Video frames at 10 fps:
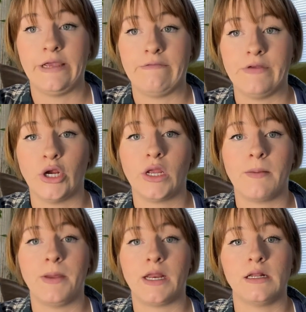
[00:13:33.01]
very
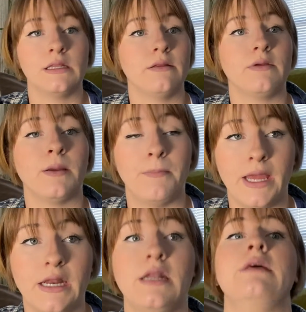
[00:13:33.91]

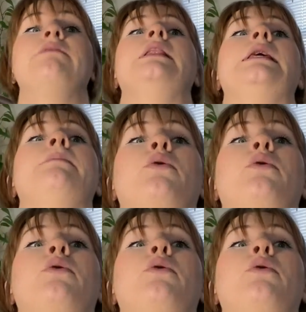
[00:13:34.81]
competitively